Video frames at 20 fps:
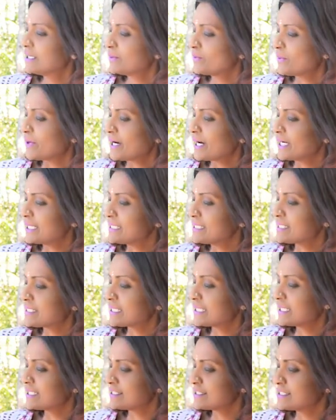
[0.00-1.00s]
where I
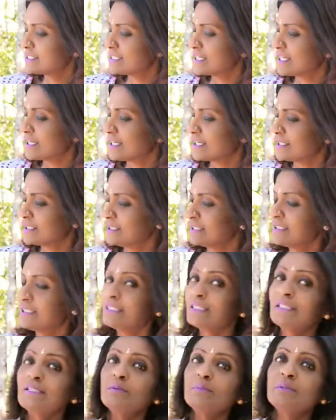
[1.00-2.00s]
discussed a
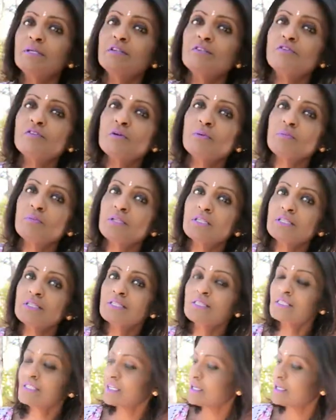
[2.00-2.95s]
little bit from this